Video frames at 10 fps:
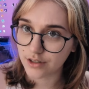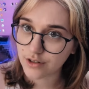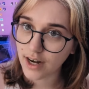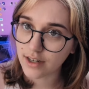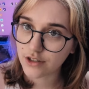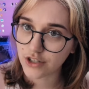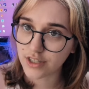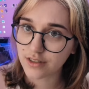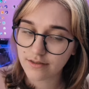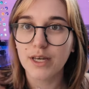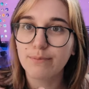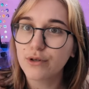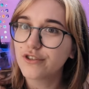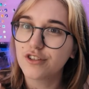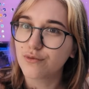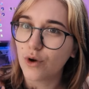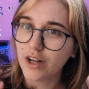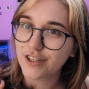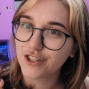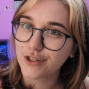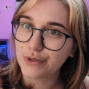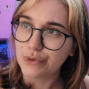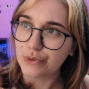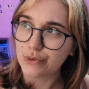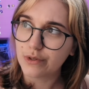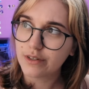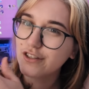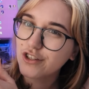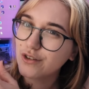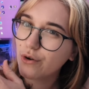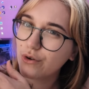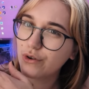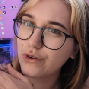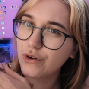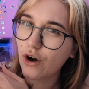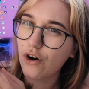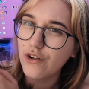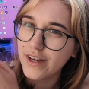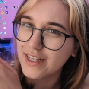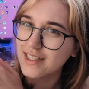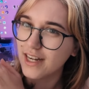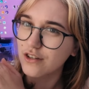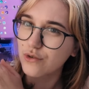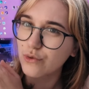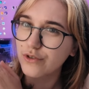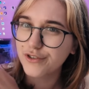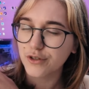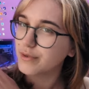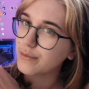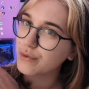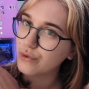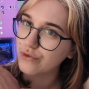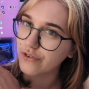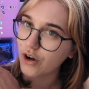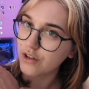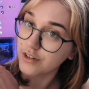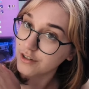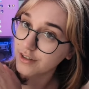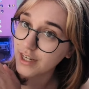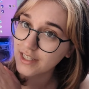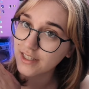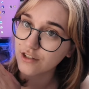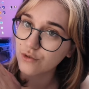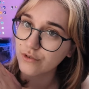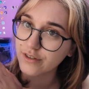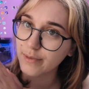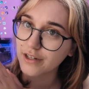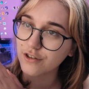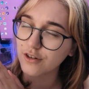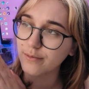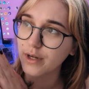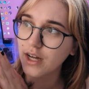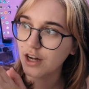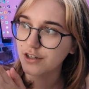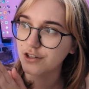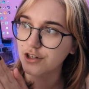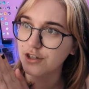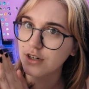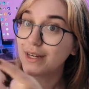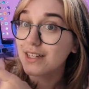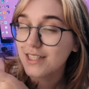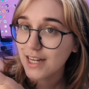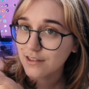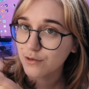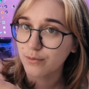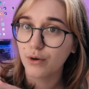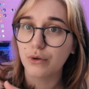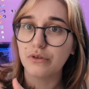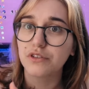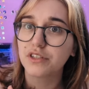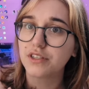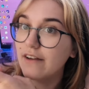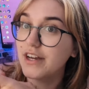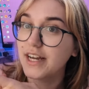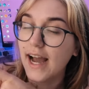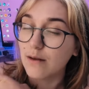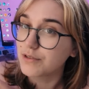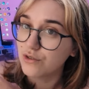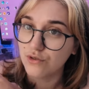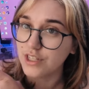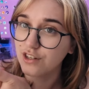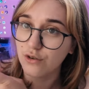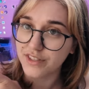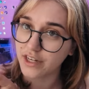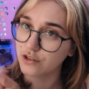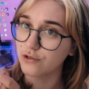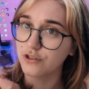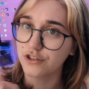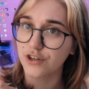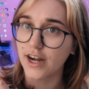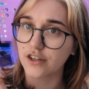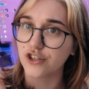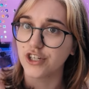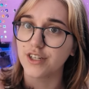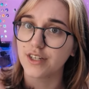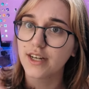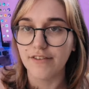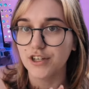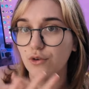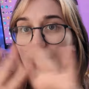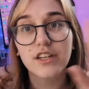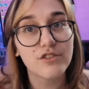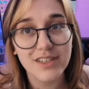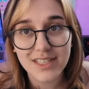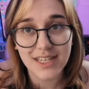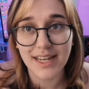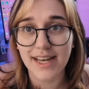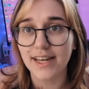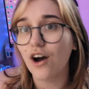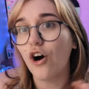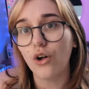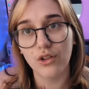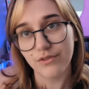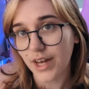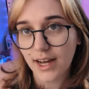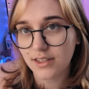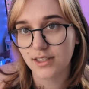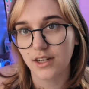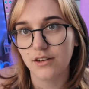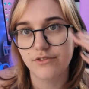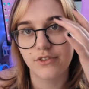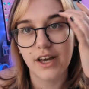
attraction. People just want to pigeonhole all asexuals or people who fall under the asexual spectrum under being sex repulsed, having absolutely no sexual attraction, having no interest in it, all of that stuff.